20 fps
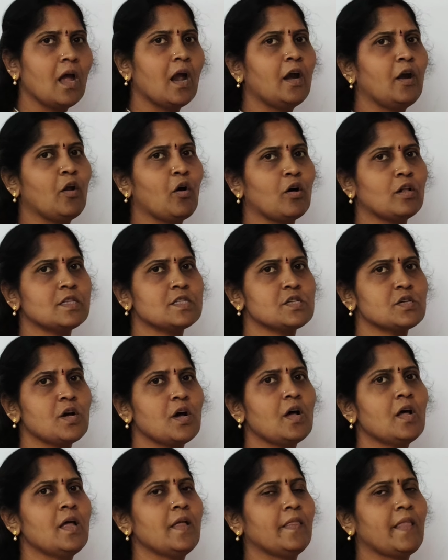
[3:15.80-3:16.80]
and also
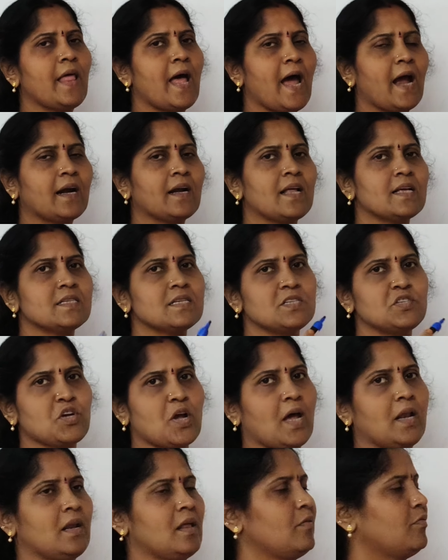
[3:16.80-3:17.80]
they act as a
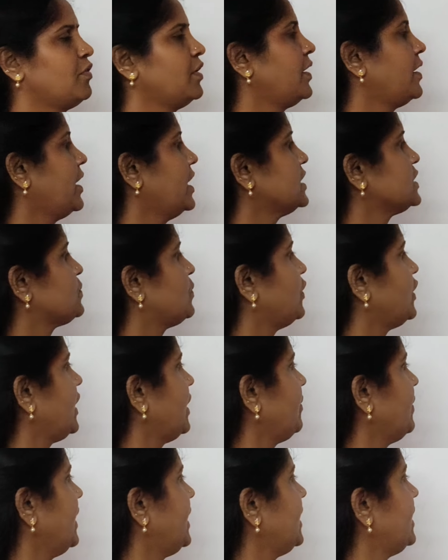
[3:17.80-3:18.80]
channel for
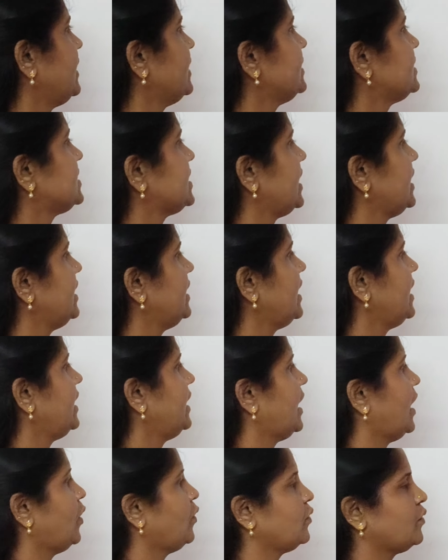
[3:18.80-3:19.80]
transporting materials in
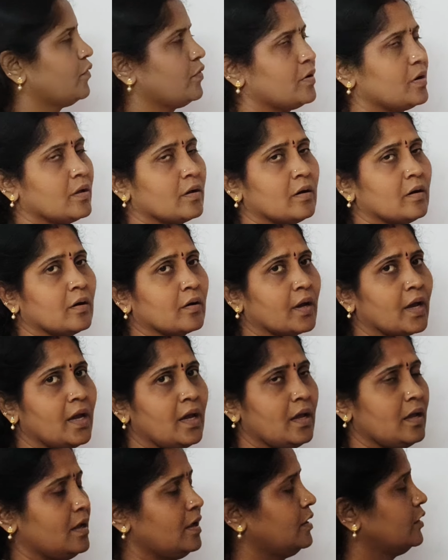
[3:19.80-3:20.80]
and out. Okay,
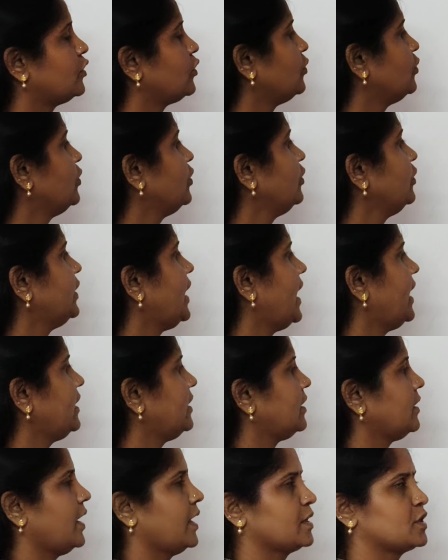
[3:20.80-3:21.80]
through
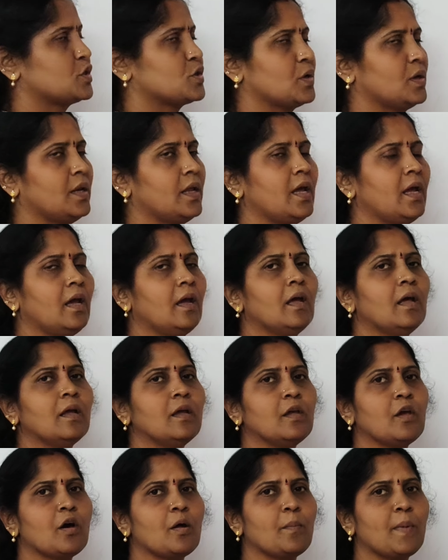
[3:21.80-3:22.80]
that actually
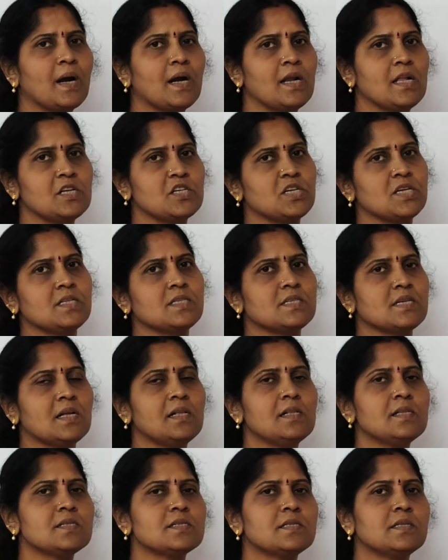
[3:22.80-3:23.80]
your bundle sheath
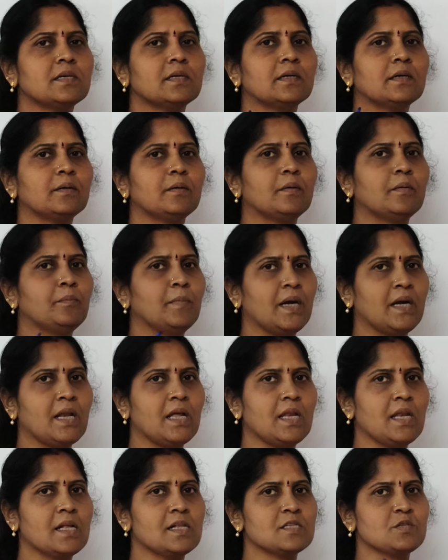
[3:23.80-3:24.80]
cells, the
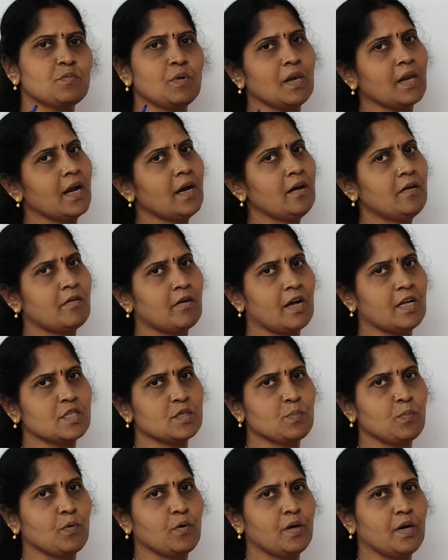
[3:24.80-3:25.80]
materials will get
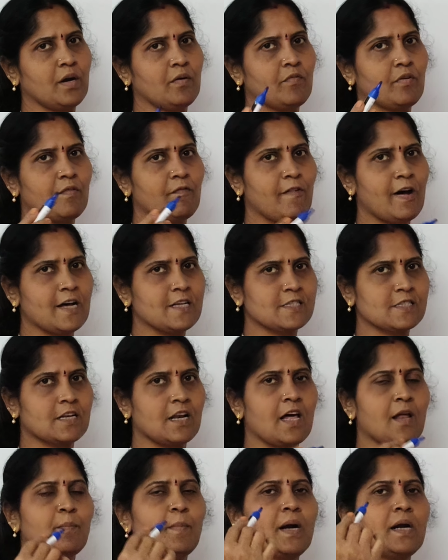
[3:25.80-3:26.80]
transported from
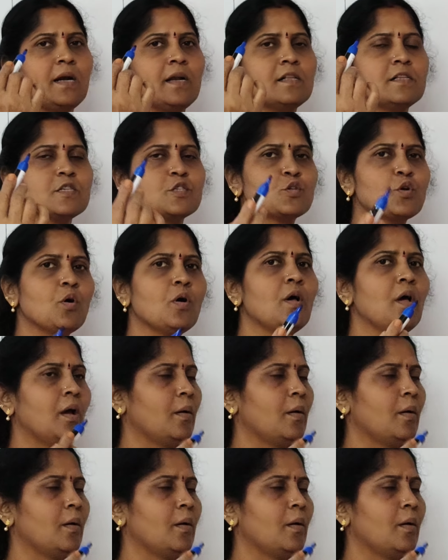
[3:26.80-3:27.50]
vascular bundles to